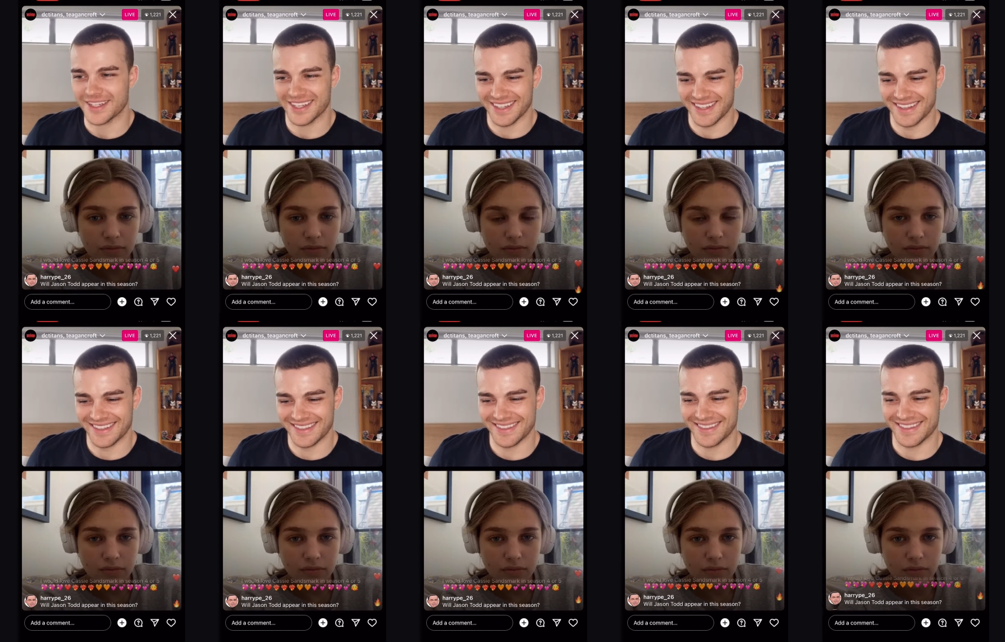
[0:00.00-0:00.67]
Speaker 1: fight
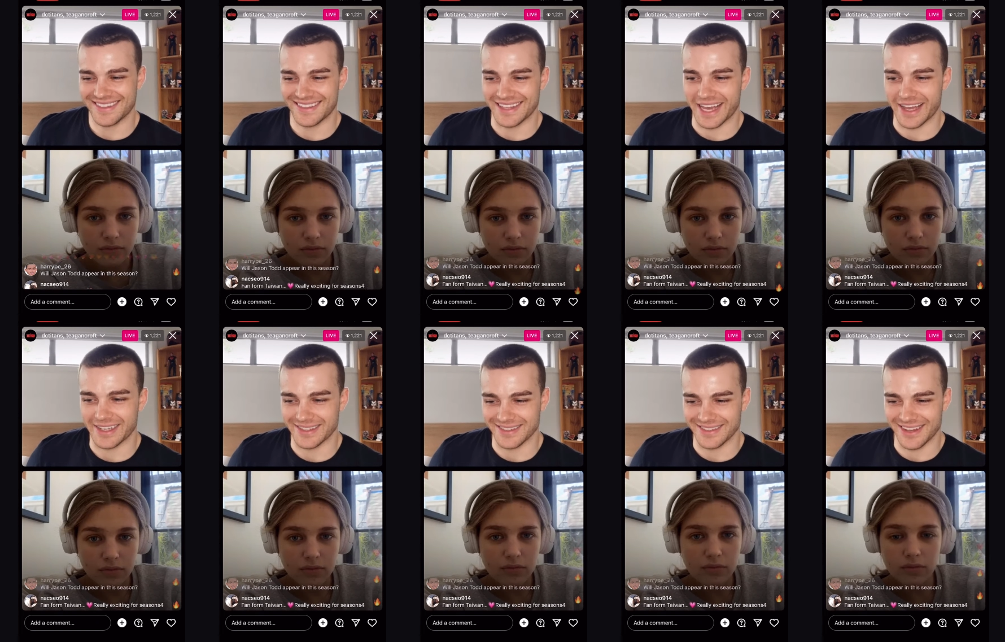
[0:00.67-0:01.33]

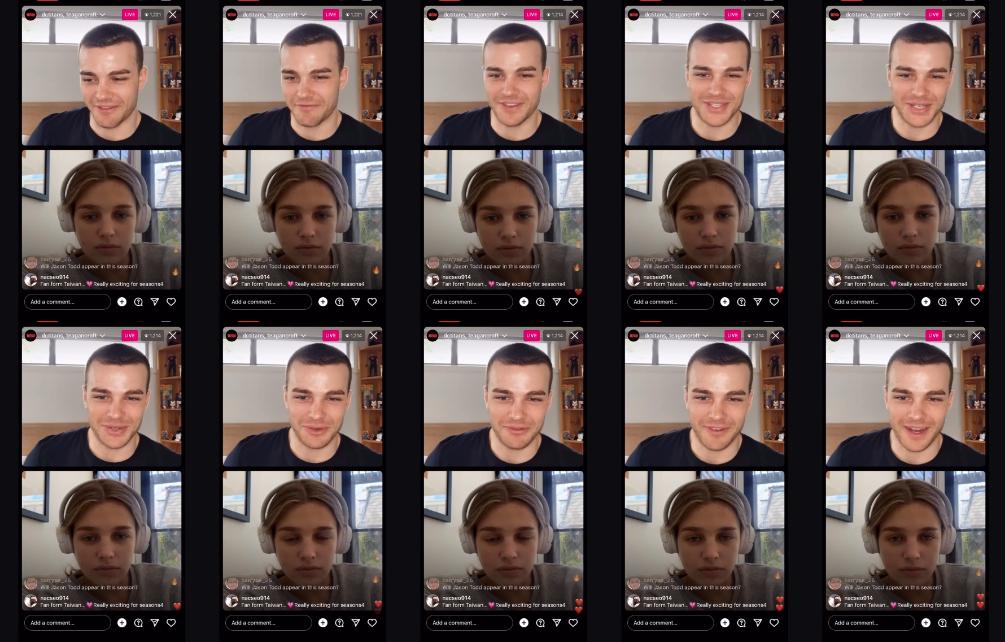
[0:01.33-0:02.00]
than mm. a
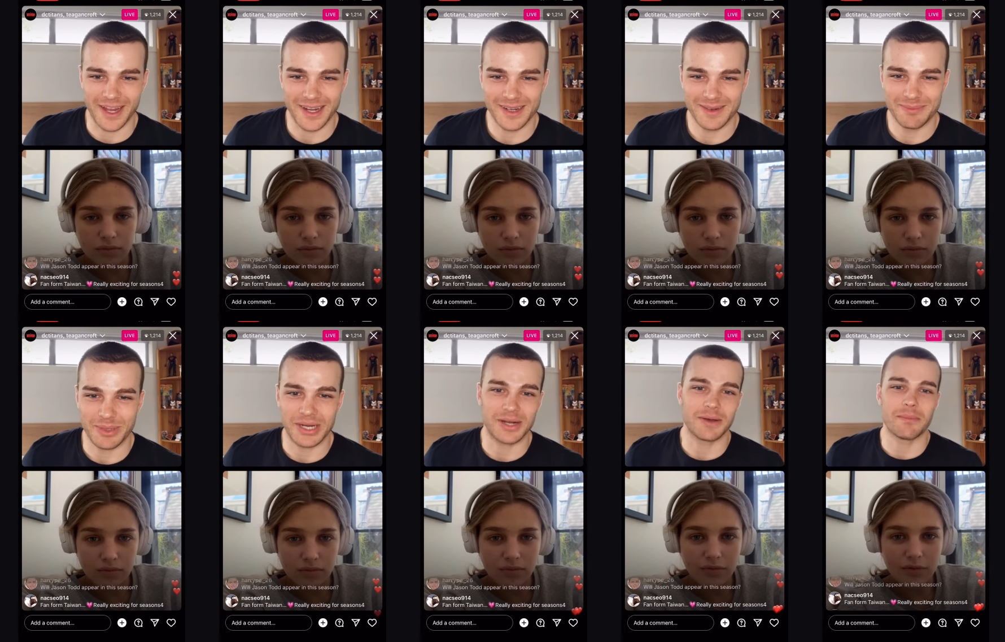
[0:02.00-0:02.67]
physical fight.
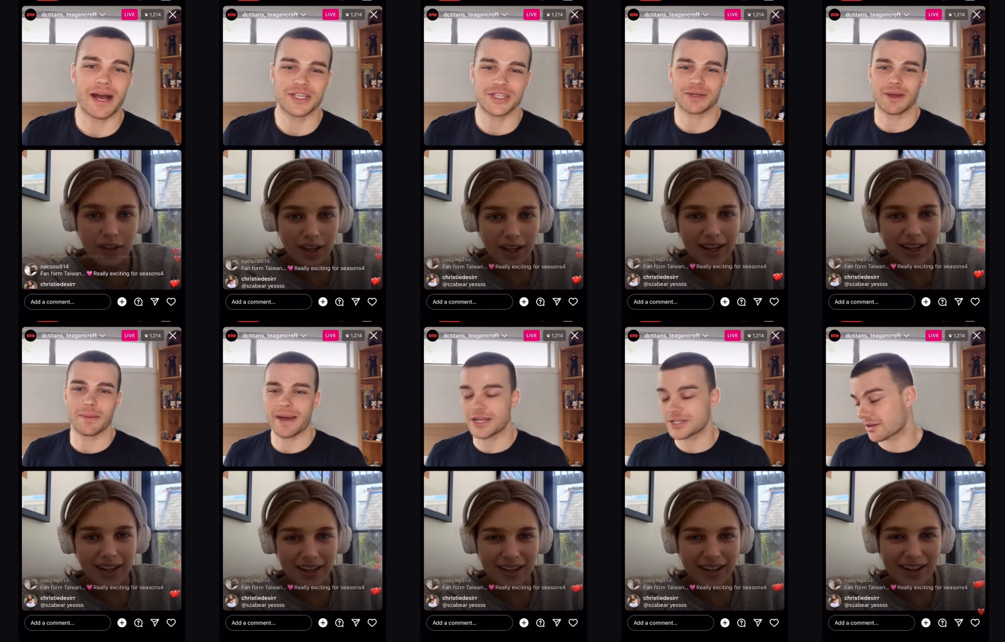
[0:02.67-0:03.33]
But a magic
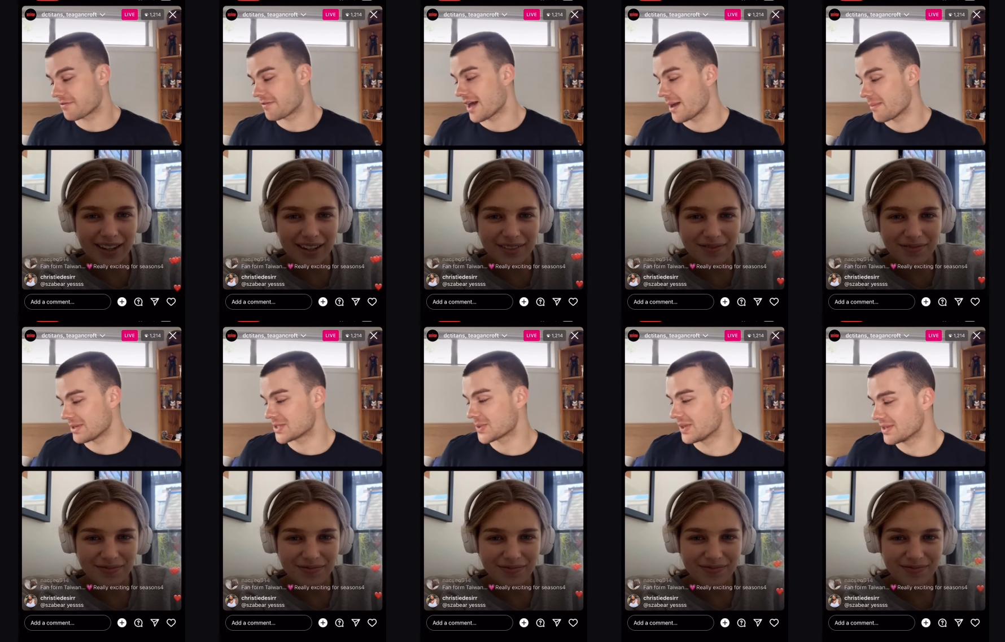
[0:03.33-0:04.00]
yeah, a magic yeah. fight
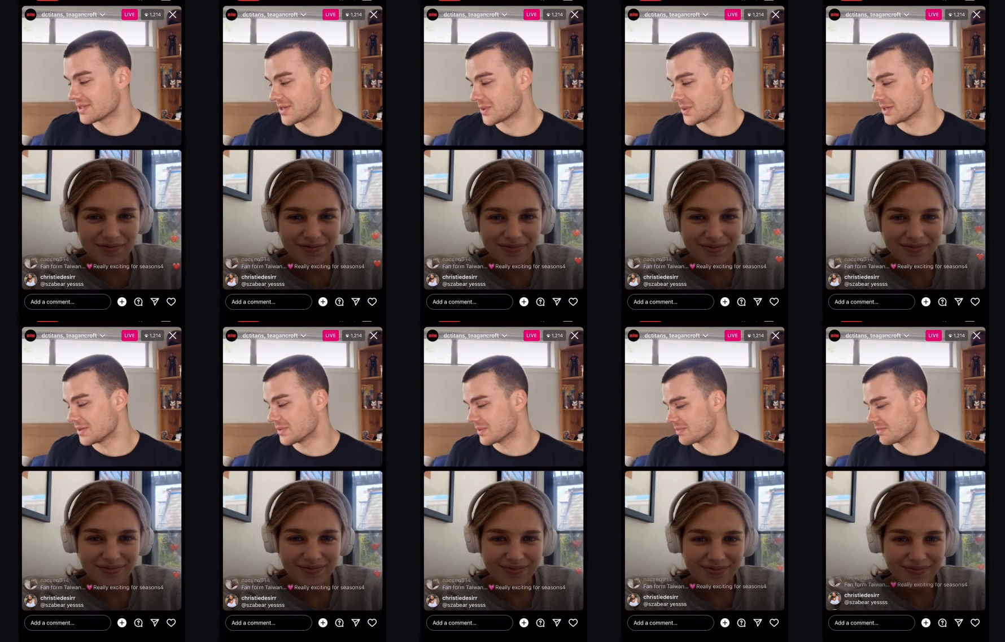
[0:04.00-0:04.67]

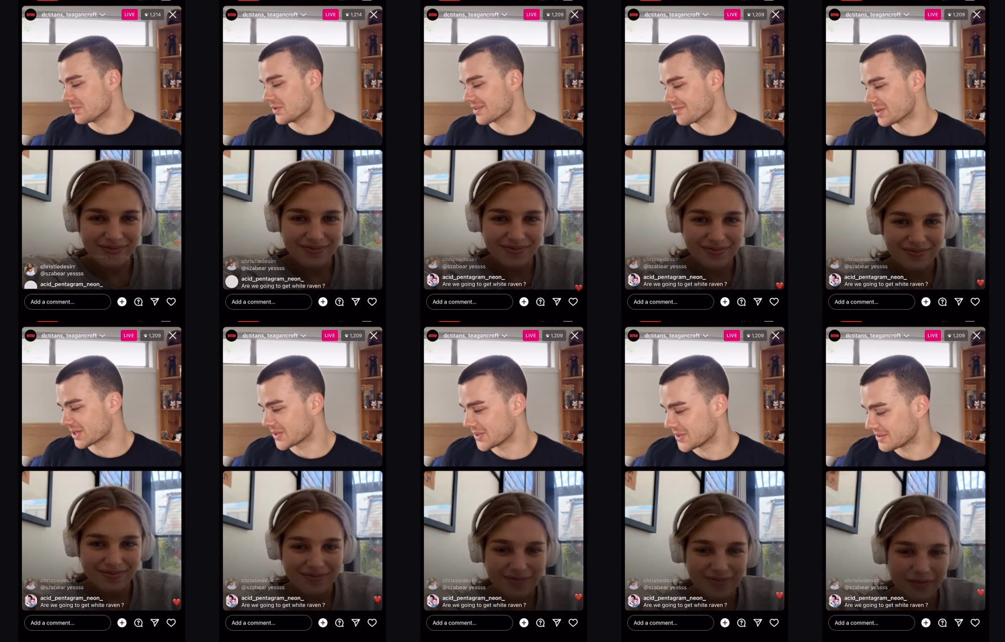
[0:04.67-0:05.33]
for you would, would
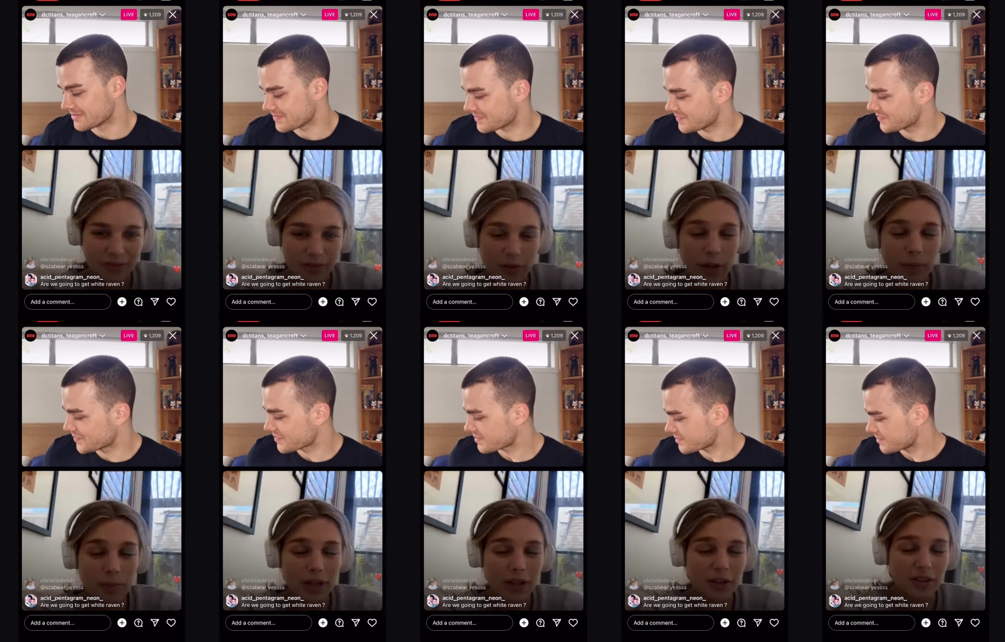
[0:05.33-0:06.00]
have been cool.
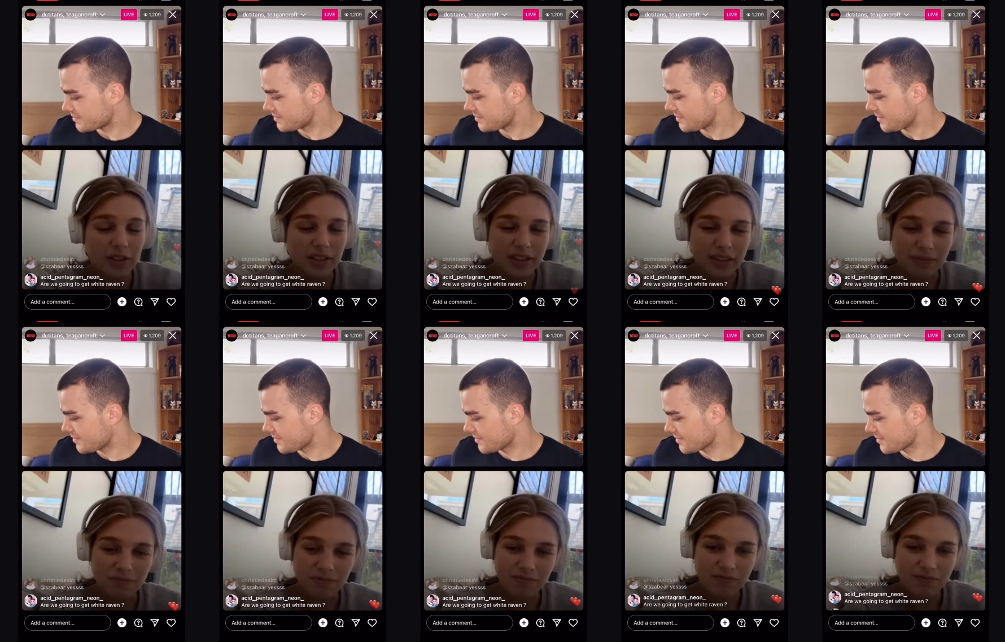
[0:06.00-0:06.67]
Speaker 2: Would be
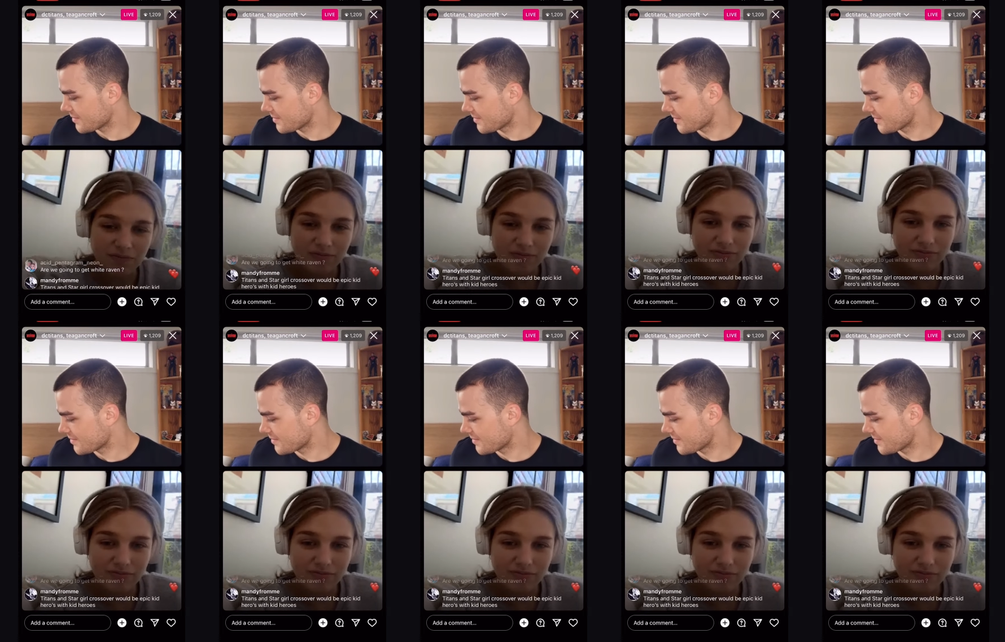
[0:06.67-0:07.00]
awesome.